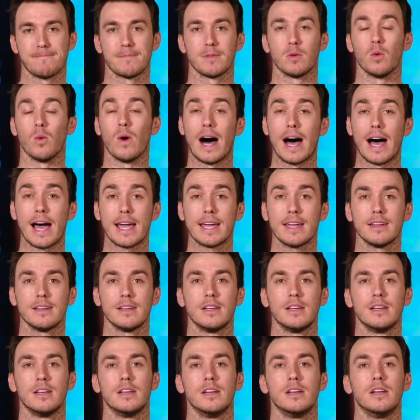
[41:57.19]
Why?
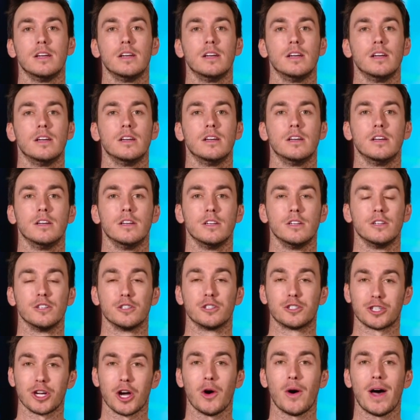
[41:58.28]

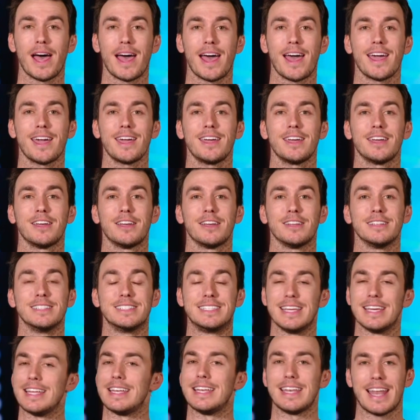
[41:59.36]
Shohei
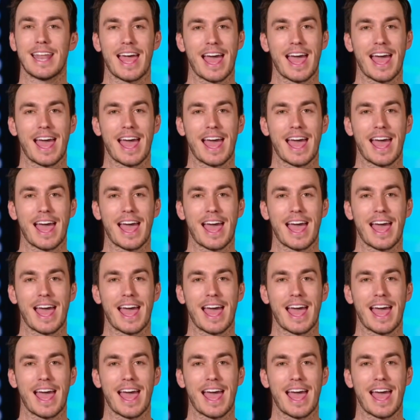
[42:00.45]
didn't